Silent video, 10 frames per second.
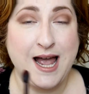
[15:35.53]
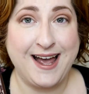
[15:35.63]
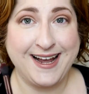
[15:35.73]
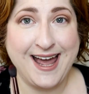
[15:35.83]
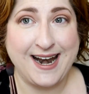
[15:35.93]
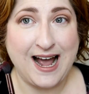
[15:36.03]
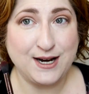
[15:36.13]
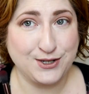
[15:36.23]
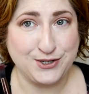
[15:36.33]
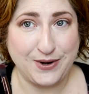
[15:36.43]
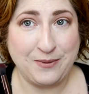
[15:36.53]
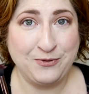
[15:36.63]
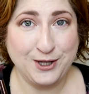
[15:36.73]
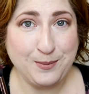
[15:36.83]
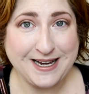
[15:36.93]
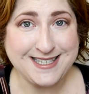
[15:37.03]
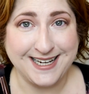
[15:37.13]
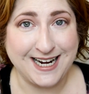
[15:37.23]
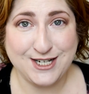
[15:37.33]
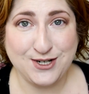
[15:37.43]
Again, I told you, I'm really
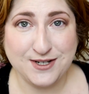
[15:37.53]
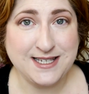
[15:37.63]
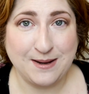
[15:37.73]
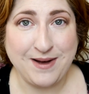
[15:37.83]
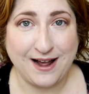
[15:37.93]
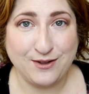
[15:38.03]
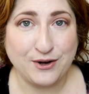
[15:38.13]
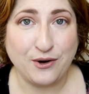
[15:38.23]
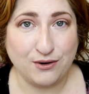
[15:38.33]
basic. I just do the same eye look